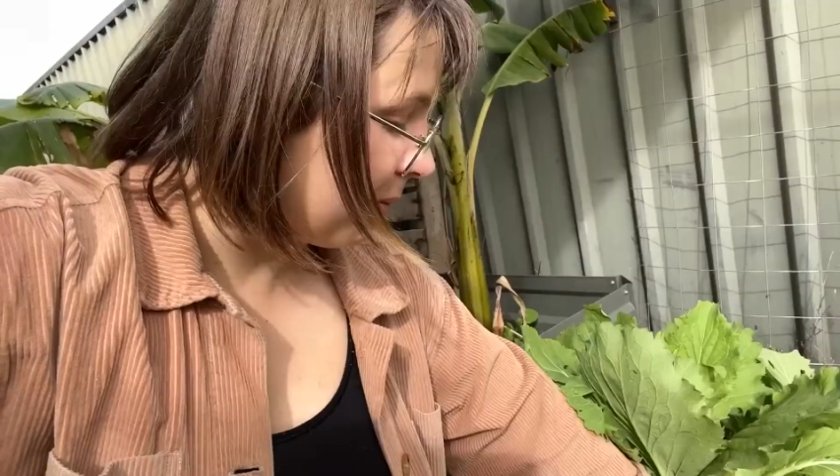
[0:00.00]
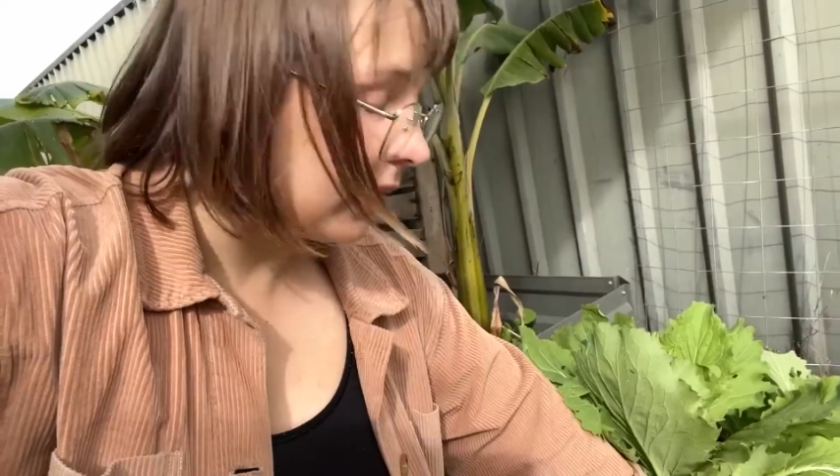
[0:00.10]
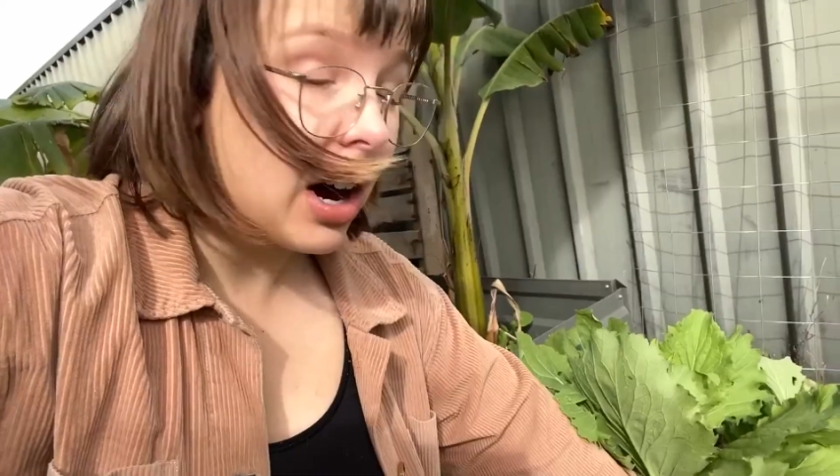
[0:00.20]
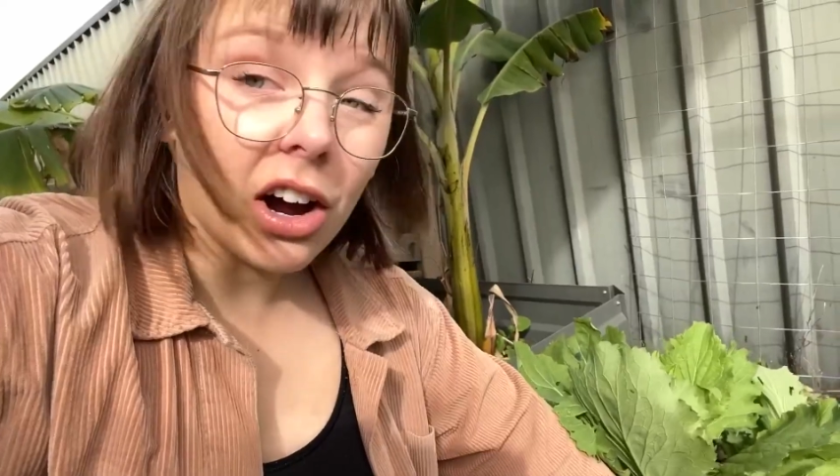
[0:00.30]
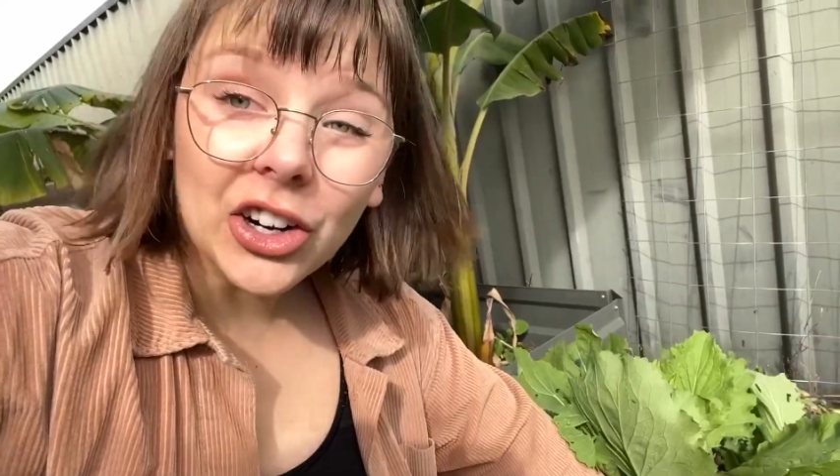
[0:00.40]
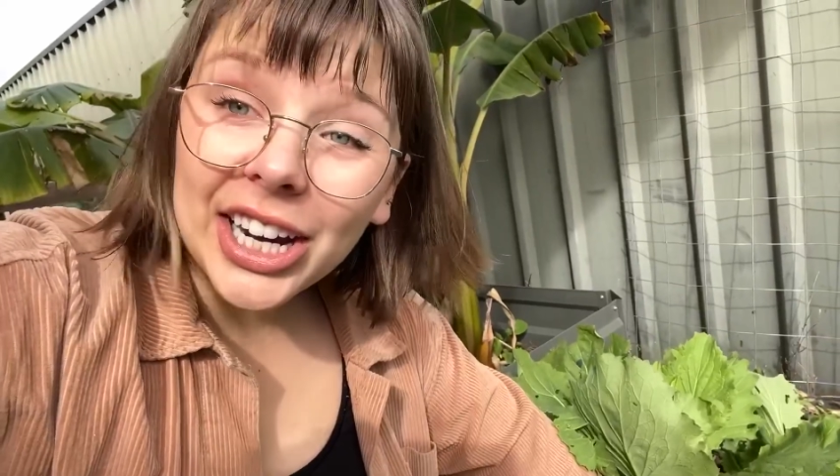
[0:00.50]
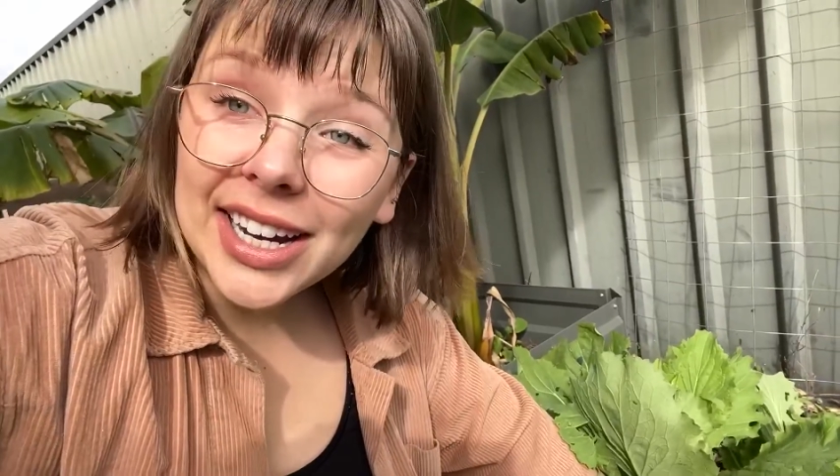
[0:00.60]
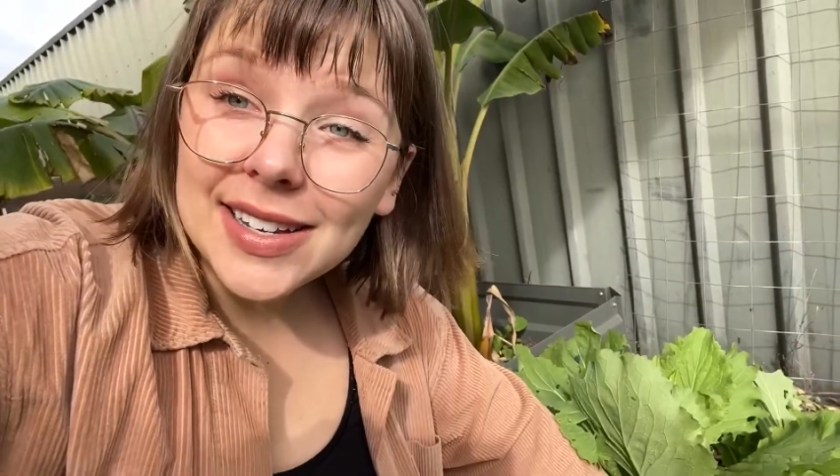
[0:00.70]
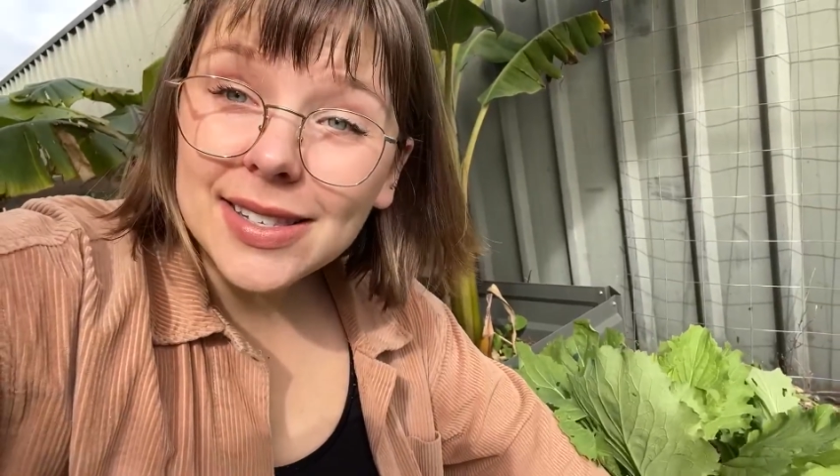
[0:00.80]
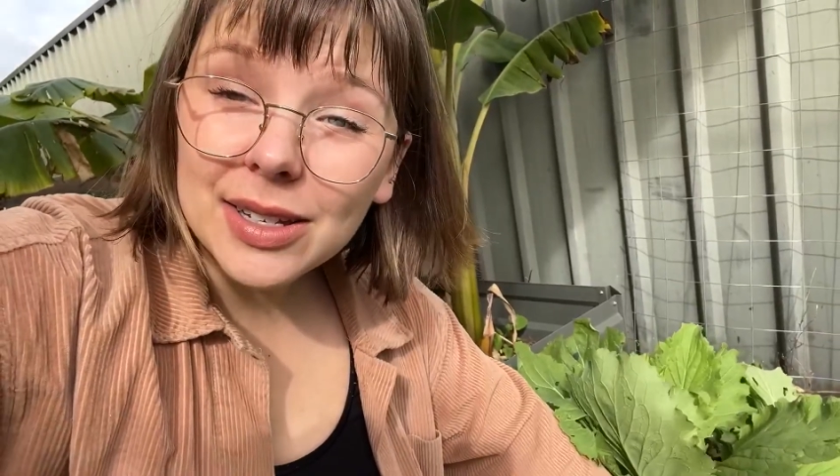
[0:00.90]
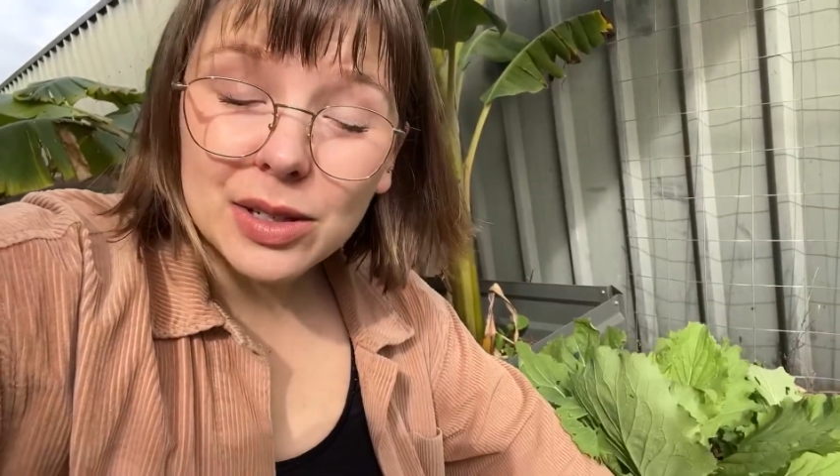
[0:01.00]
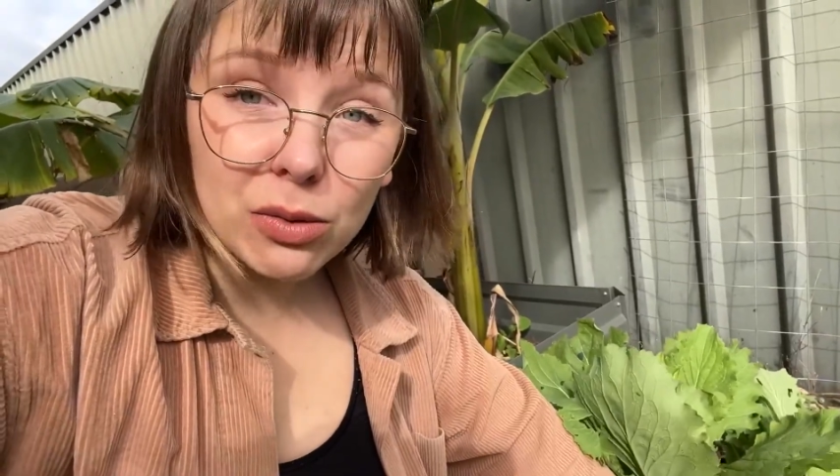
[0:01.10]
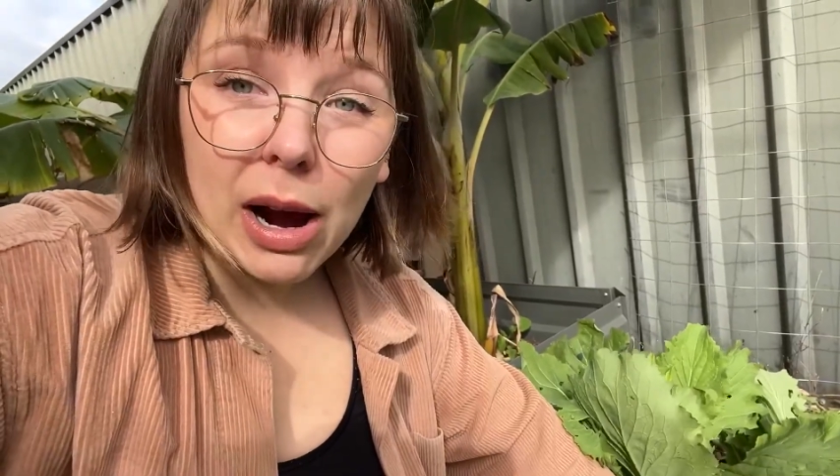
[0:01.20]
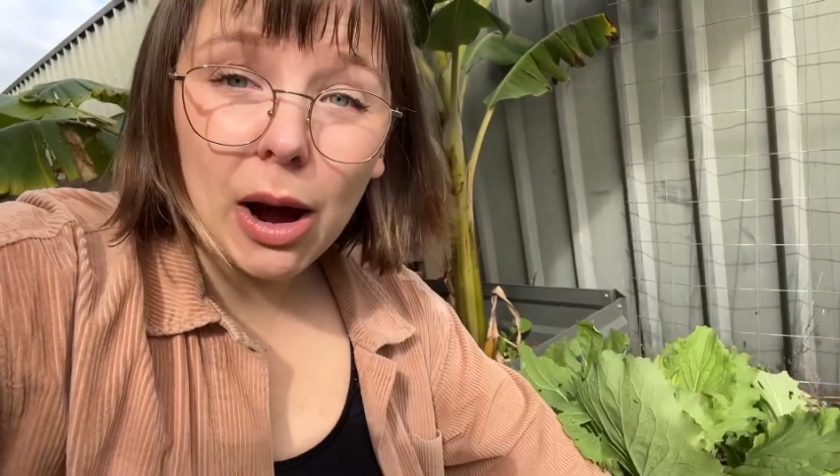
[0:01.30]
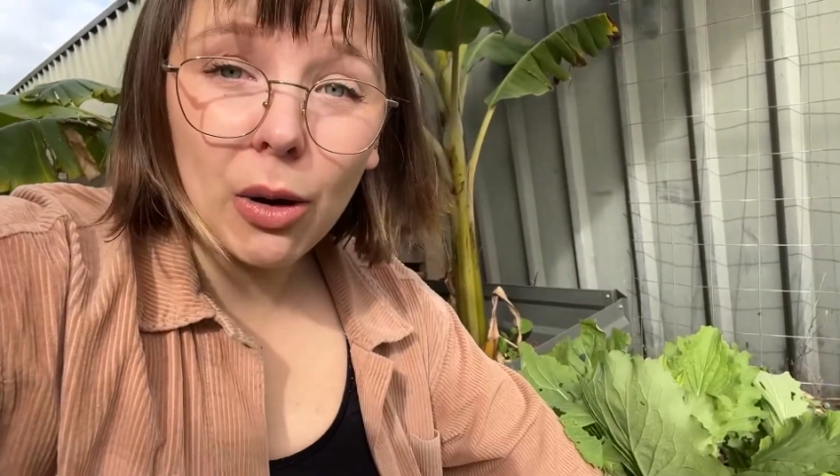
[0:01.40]
curries as
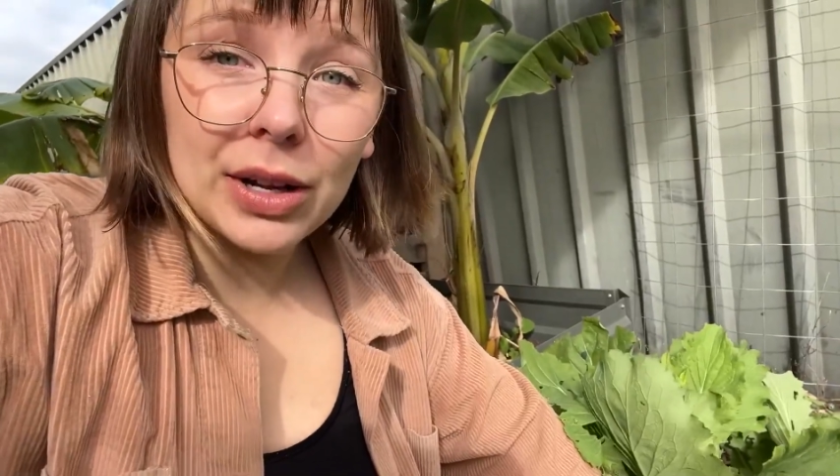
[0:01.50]
well.